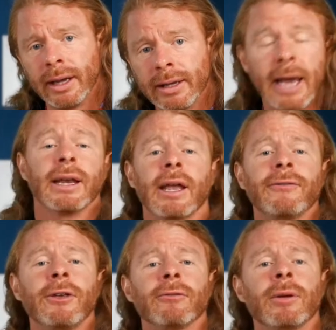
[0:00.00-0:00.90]
Yet,
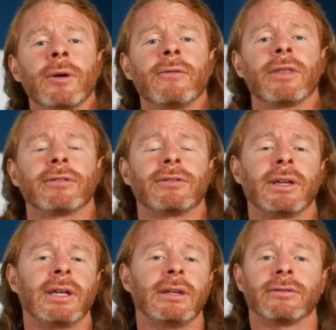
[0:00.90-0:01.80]
if you remove the
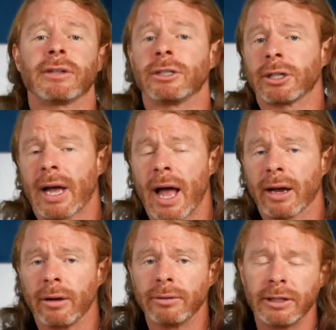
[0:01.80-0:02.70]
cities
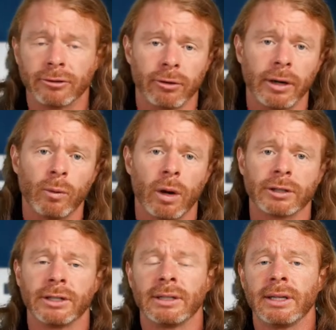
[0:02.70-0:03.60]
Chicago, Detroit,
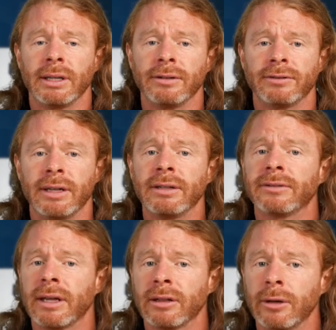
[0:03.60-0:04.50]
Washington, D.C.,
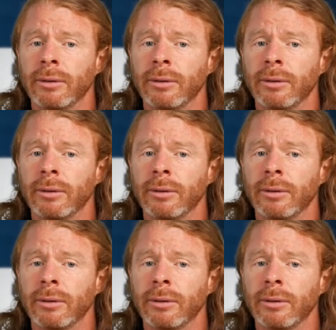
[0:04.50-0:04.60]
St.